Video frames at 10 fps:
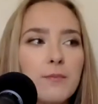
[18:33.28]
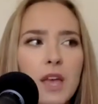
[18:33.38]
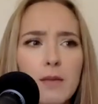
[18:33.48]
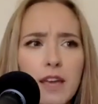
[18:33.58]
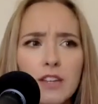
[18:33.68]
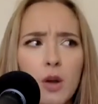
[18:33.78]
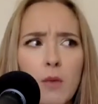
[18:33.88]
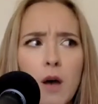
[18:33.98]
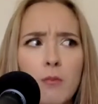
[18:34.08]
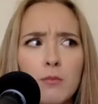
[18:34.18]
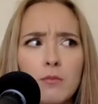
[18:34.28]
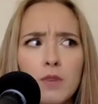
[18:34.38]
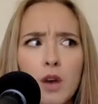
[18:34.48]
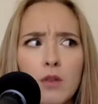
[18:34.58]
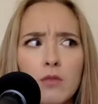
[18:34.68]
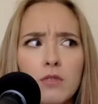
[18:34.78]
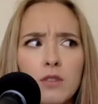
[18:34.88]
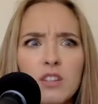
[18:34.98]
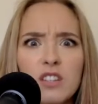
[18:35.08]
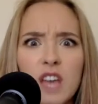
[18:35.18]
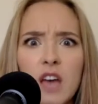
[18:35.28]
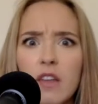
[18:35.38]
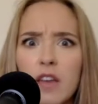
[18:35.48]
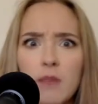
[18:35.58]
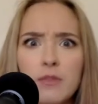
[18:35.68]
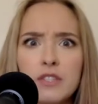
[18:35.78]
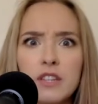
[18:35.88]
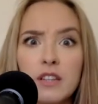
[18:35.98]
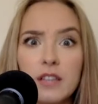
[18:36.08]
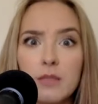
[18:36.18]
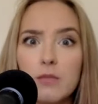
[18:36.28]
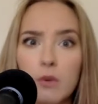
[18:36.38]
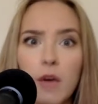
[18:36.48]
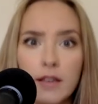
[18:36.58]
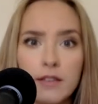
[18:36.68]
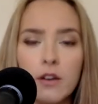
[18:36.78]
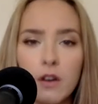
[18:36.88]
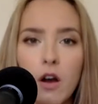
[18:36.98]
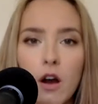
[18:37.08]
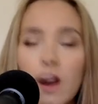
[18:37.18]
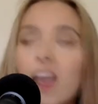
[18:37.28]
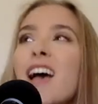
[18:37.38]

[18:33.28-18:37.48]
and makes her mom go, you know what? Yeah, like I'm just going to let them throw eggs at her car.